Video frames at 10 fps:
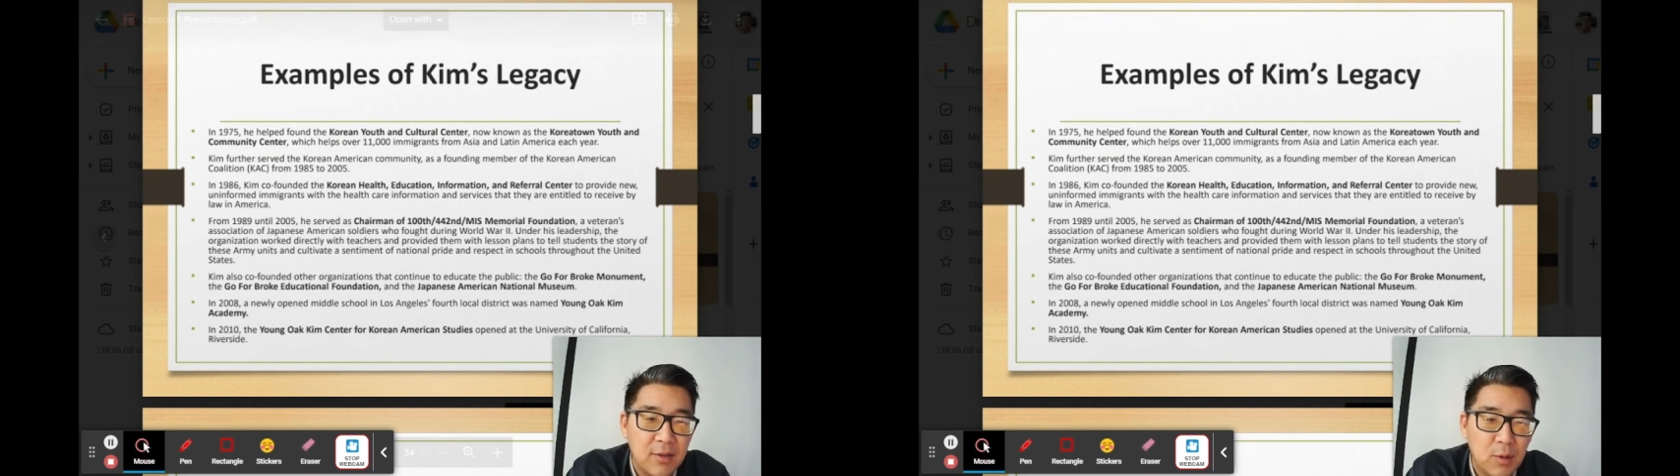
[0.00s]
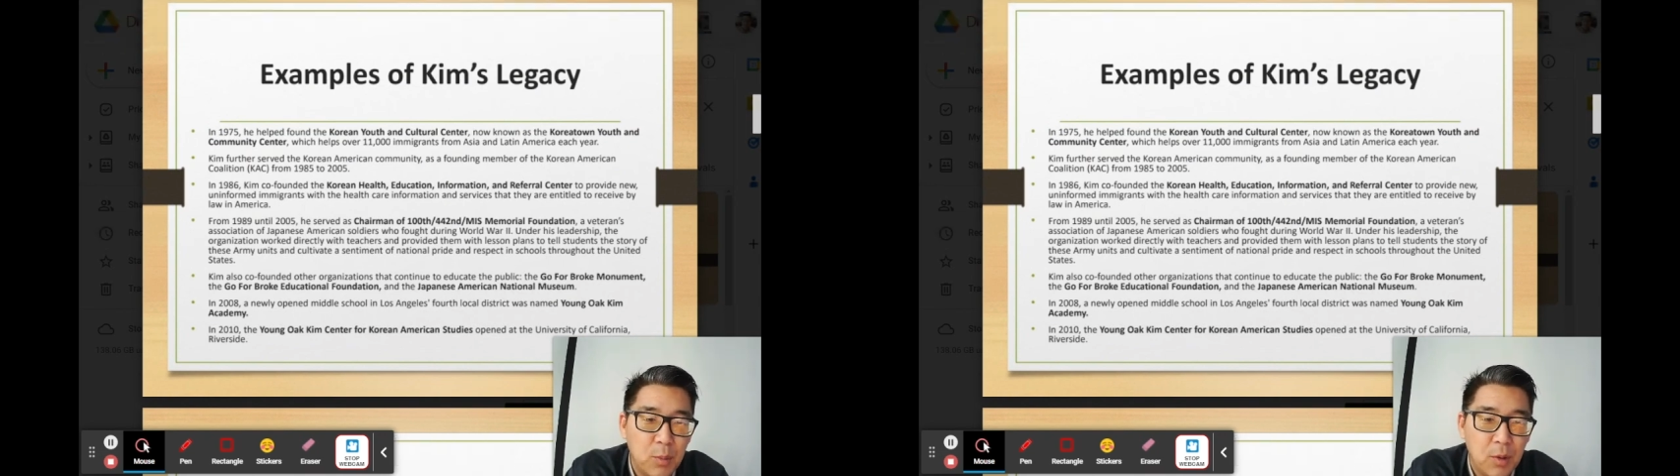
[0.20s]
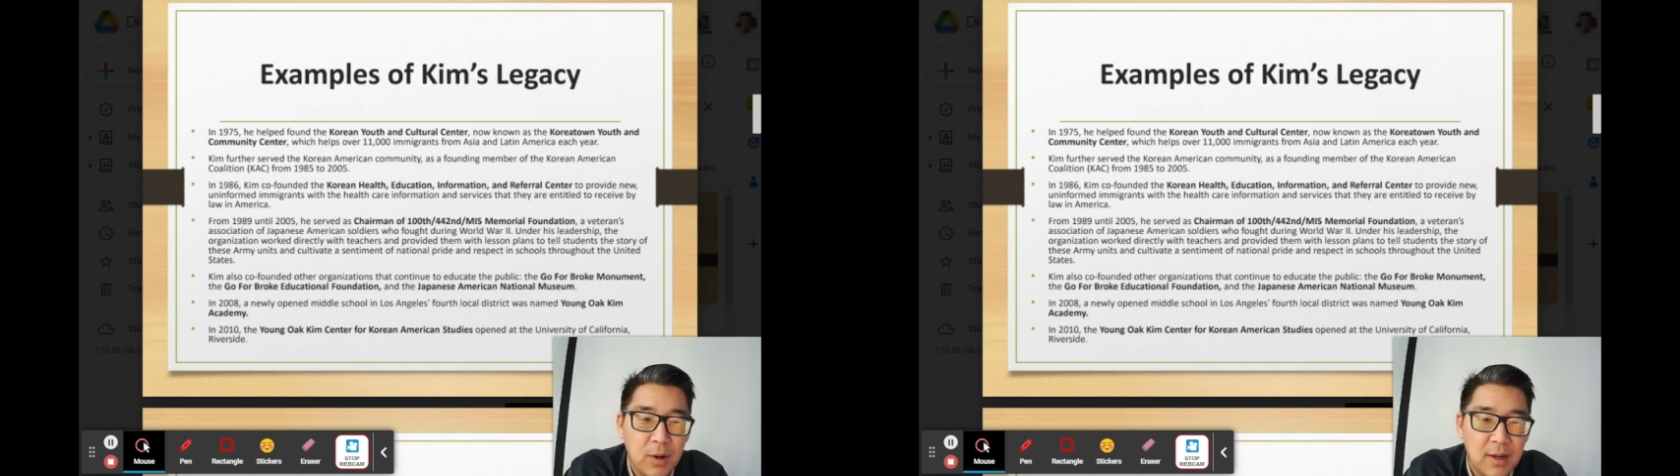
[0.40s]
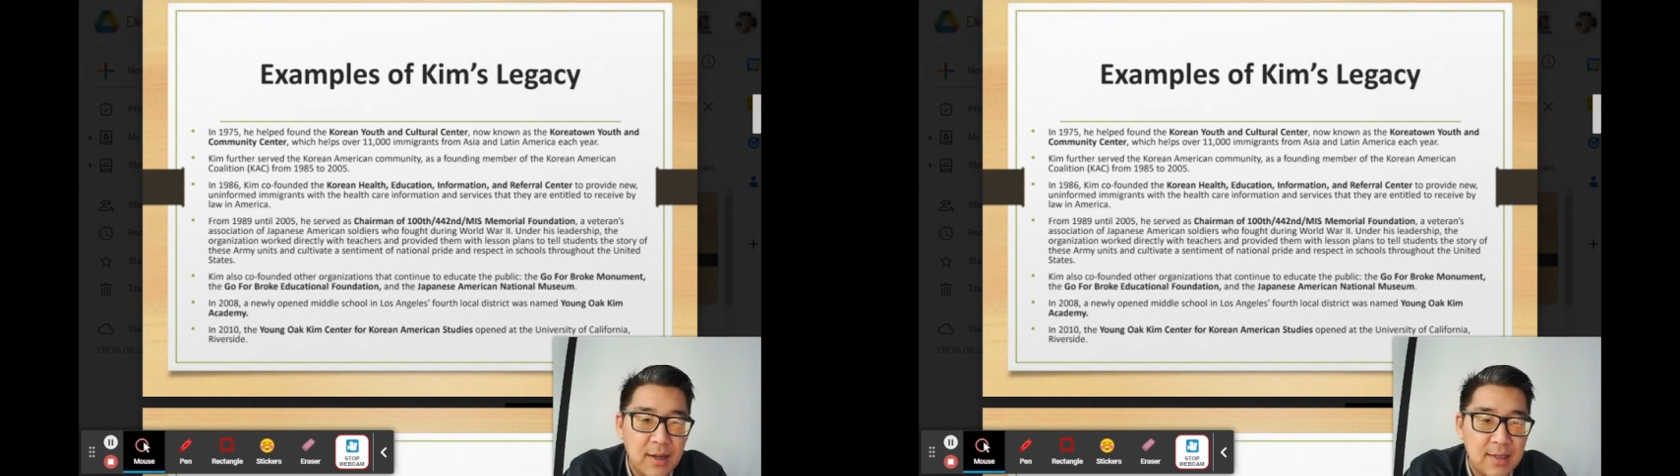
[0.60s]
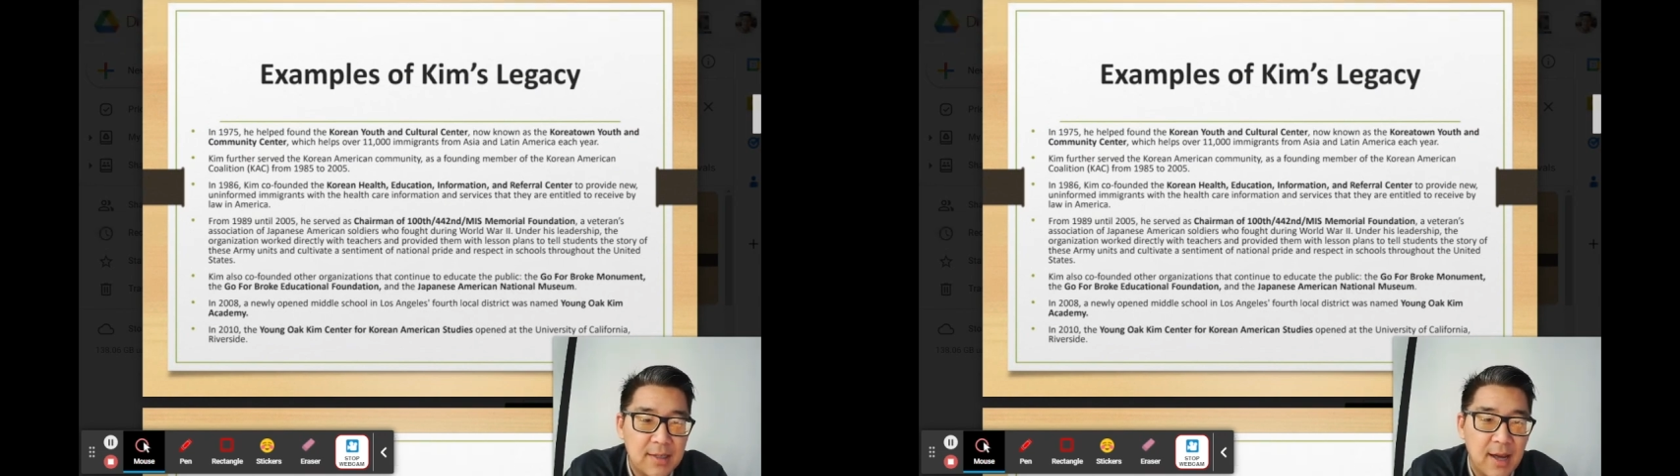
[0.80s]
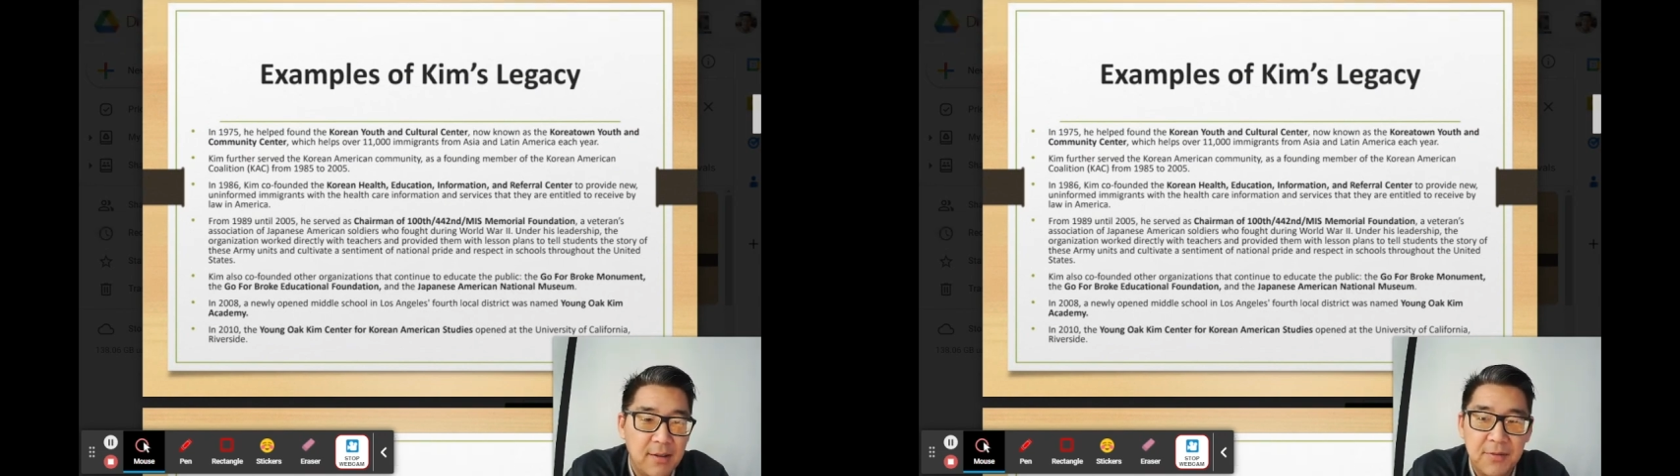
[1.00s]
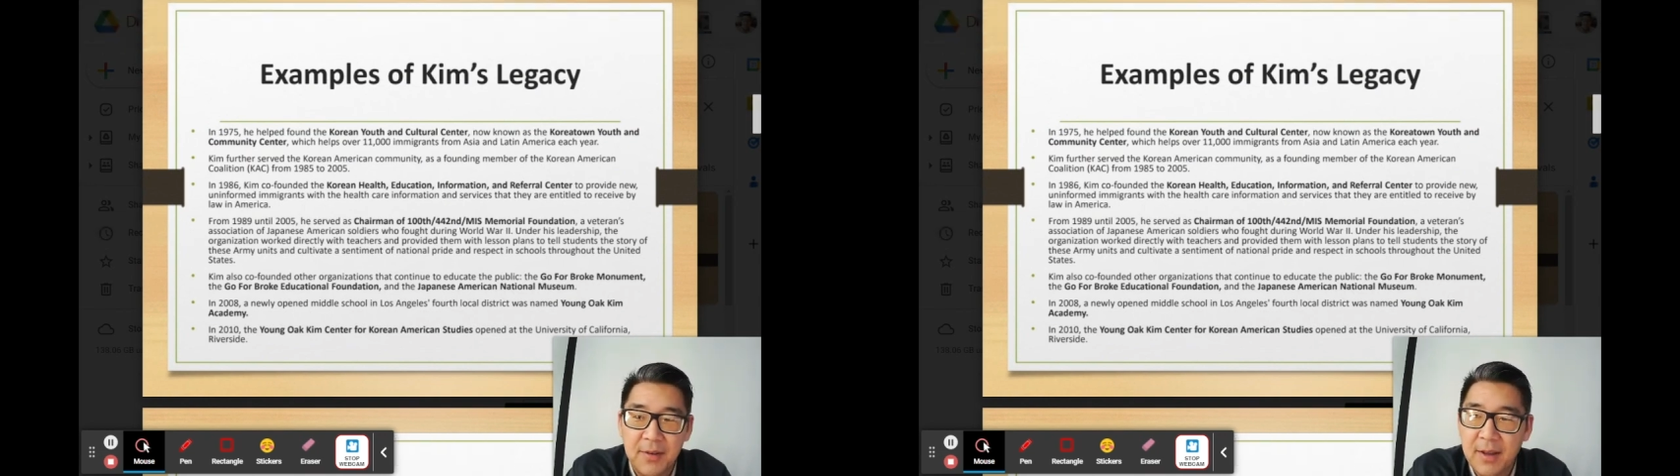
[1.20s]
the war itself.